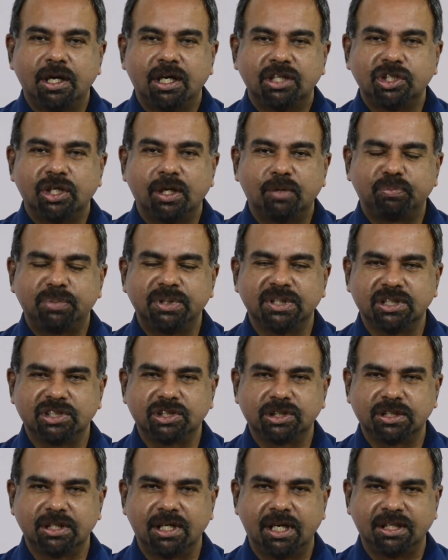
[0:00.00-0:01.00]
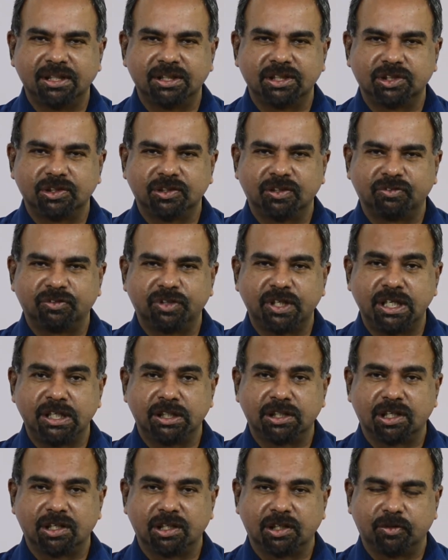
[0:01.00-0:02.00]
personality of
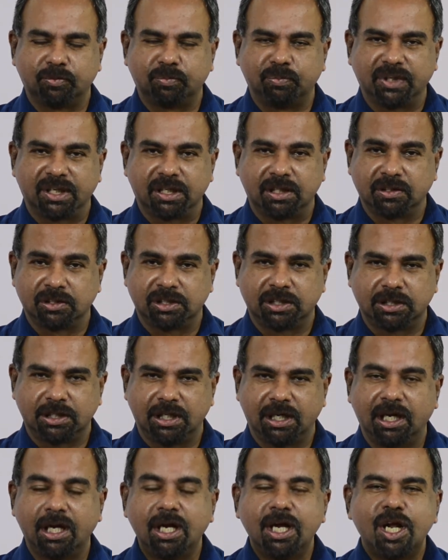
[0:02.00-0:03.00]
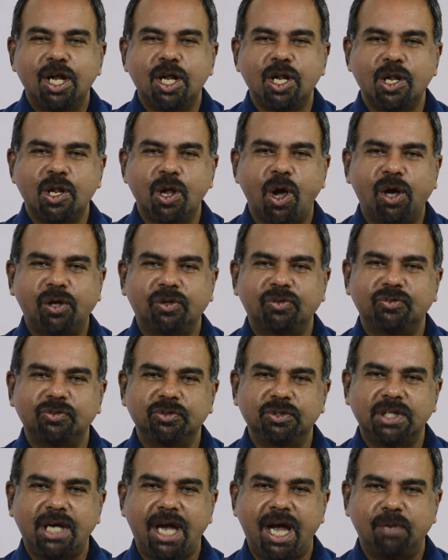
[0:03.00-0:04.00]
Heathcliff, because Lockwood
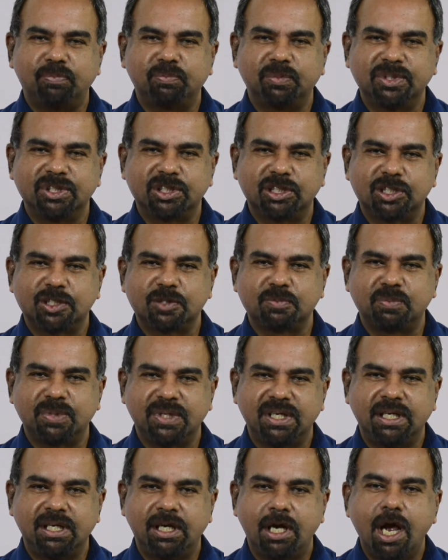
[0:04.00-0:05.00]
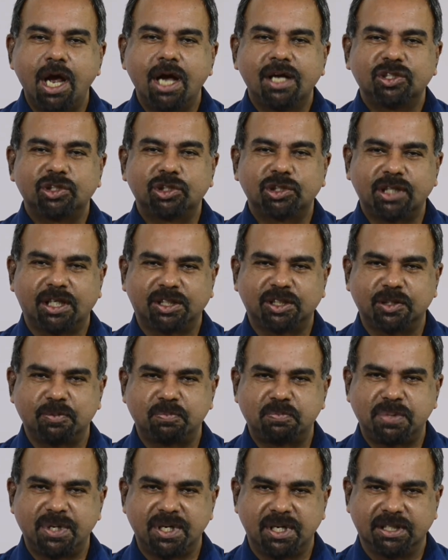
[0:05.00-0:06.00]
happens to be such a
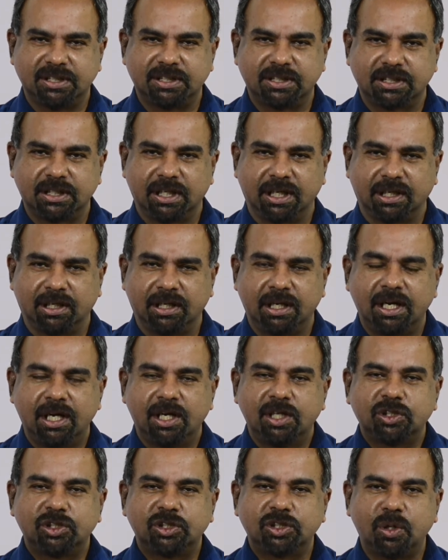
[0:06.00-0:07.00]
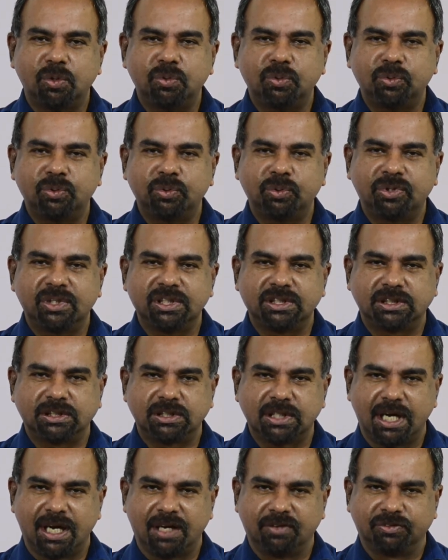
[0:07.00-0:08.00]
person, so
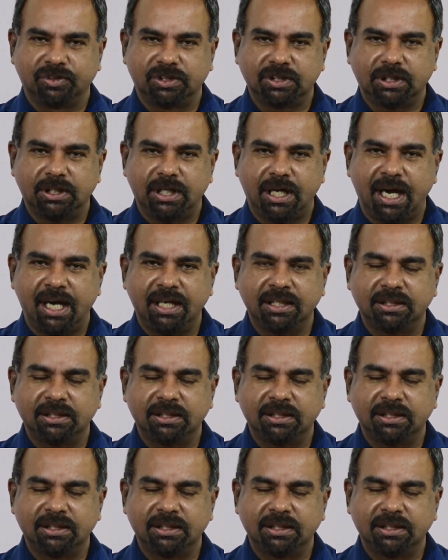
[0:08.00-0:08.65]
reserved. And